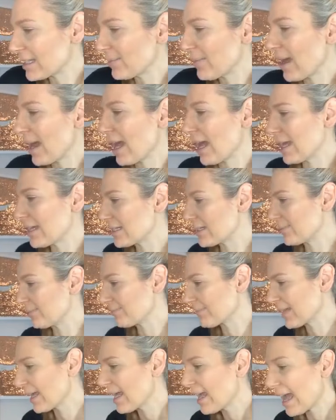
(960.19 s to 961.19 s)
my eyes,
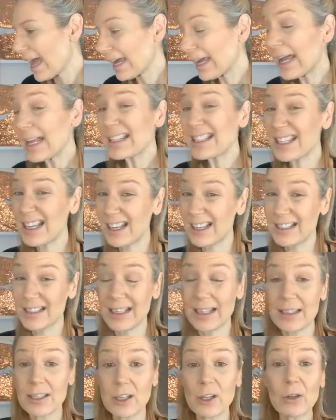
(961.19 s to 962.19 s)
and I got tons.
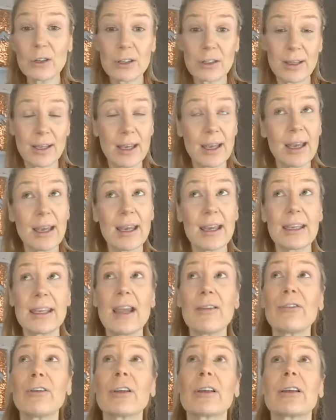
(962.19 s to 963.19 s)
You
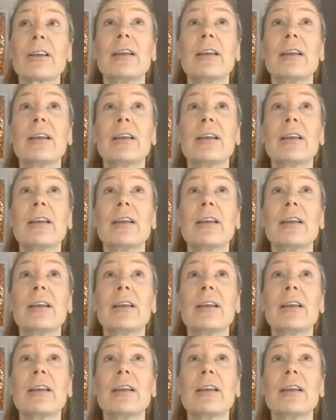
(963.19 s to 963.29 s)
ever